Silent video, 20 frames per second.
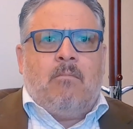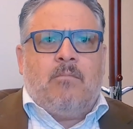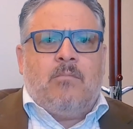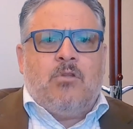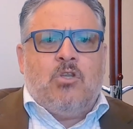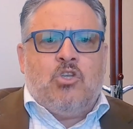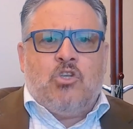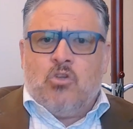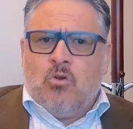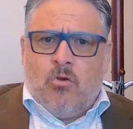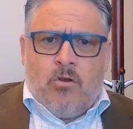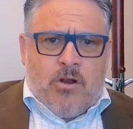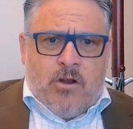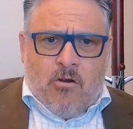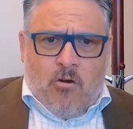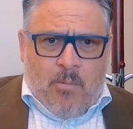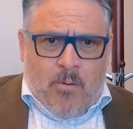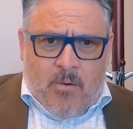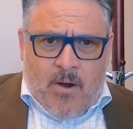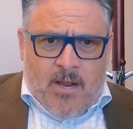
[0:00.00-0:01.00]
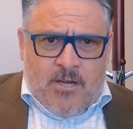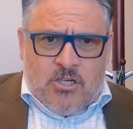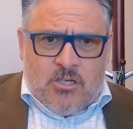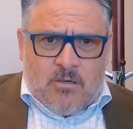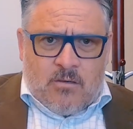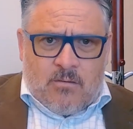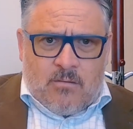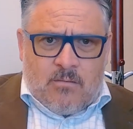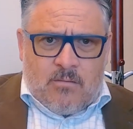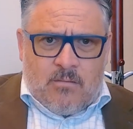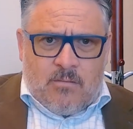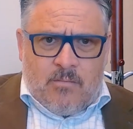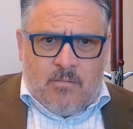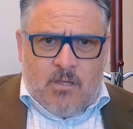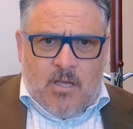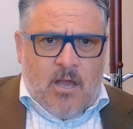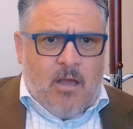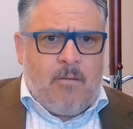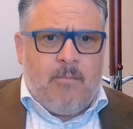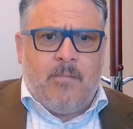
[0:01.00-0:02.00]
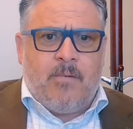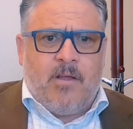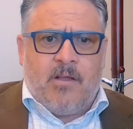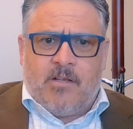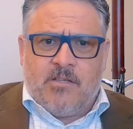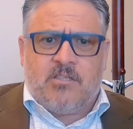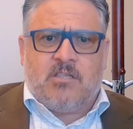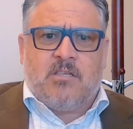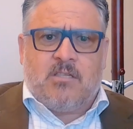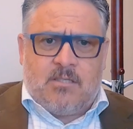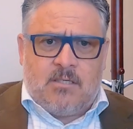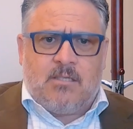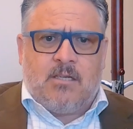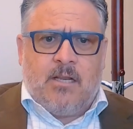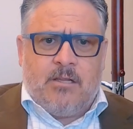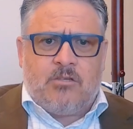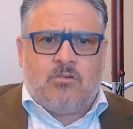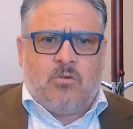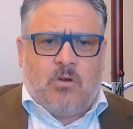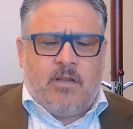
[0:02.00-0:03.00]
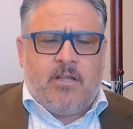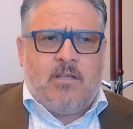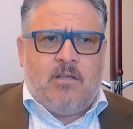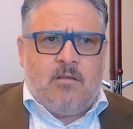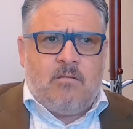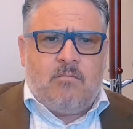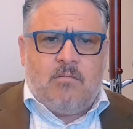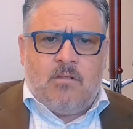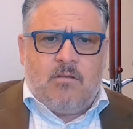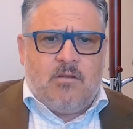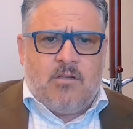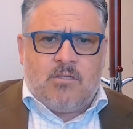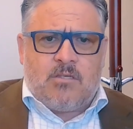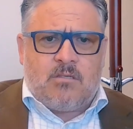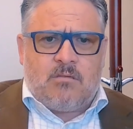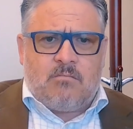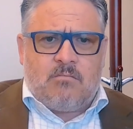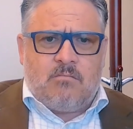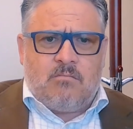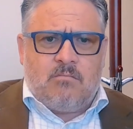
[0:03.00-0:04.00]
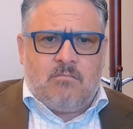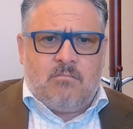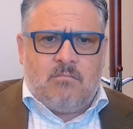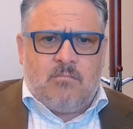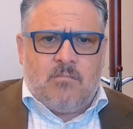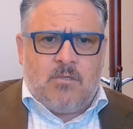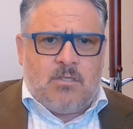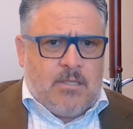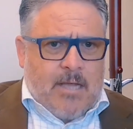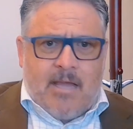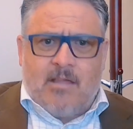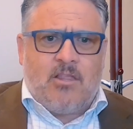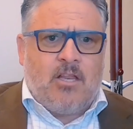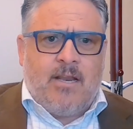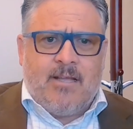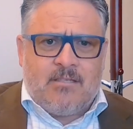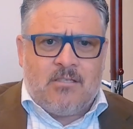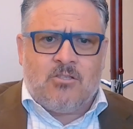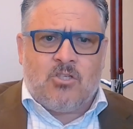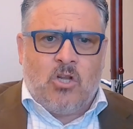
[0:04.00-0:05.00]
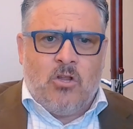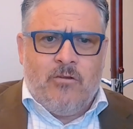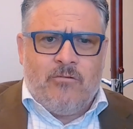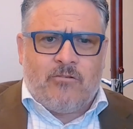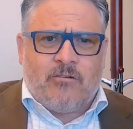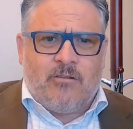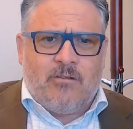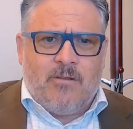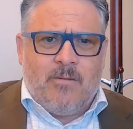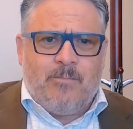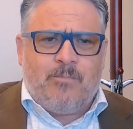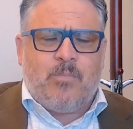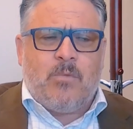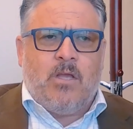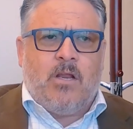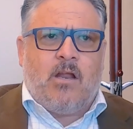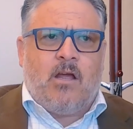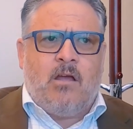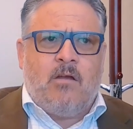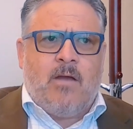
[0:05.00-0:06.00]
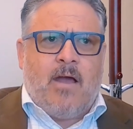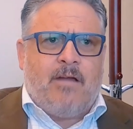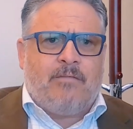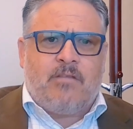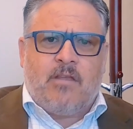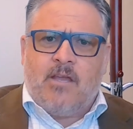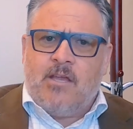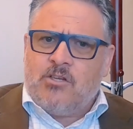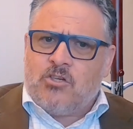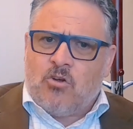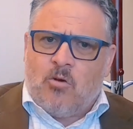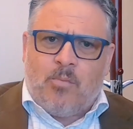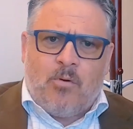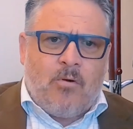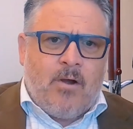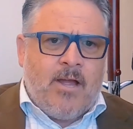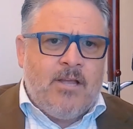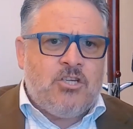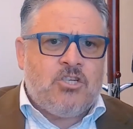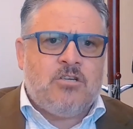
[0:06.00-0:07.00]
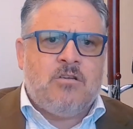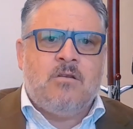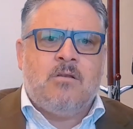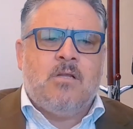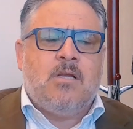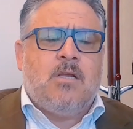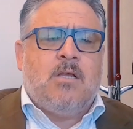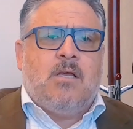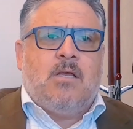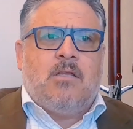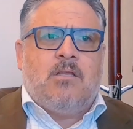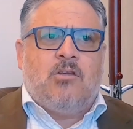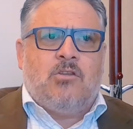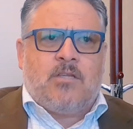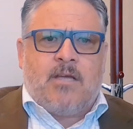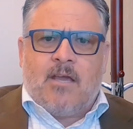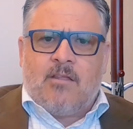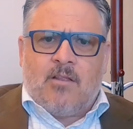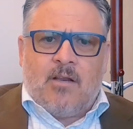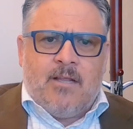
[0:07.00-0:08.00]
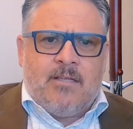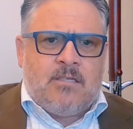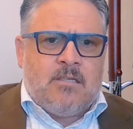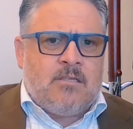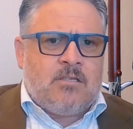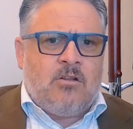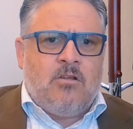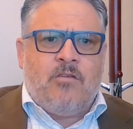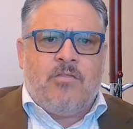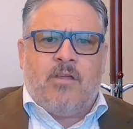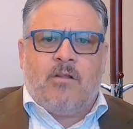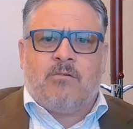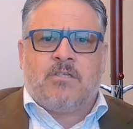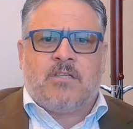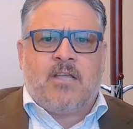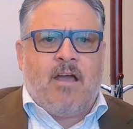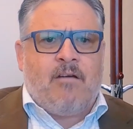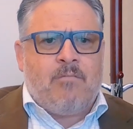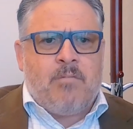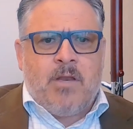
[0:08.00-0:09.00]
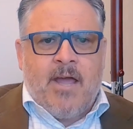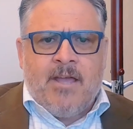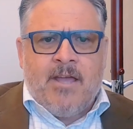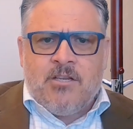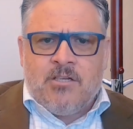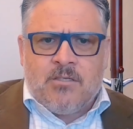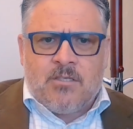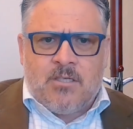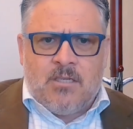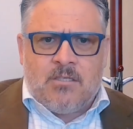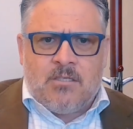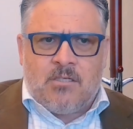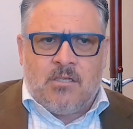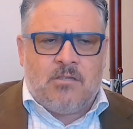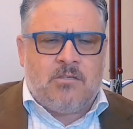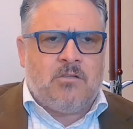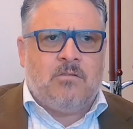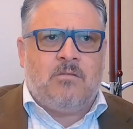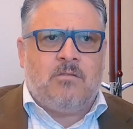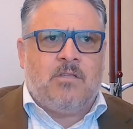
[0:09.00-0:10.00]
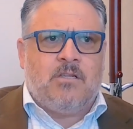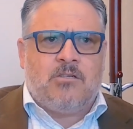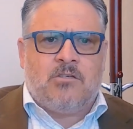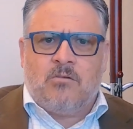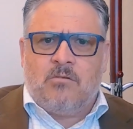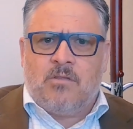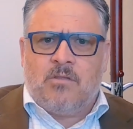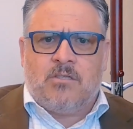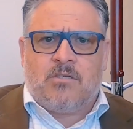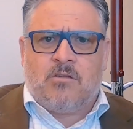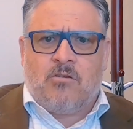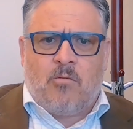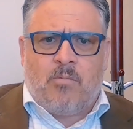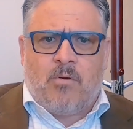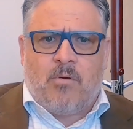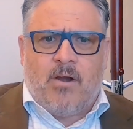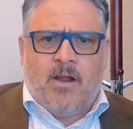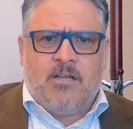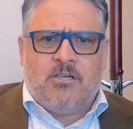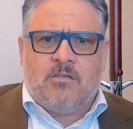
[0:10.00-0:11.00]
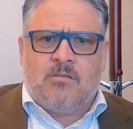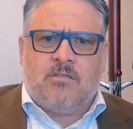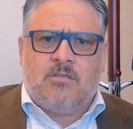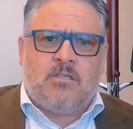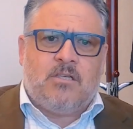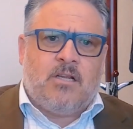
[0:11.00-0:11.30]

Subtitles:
during an operation, because it's literally you just take the lessons learned. After each operation, you take the lessons learned. There is government agencies that do this in operation.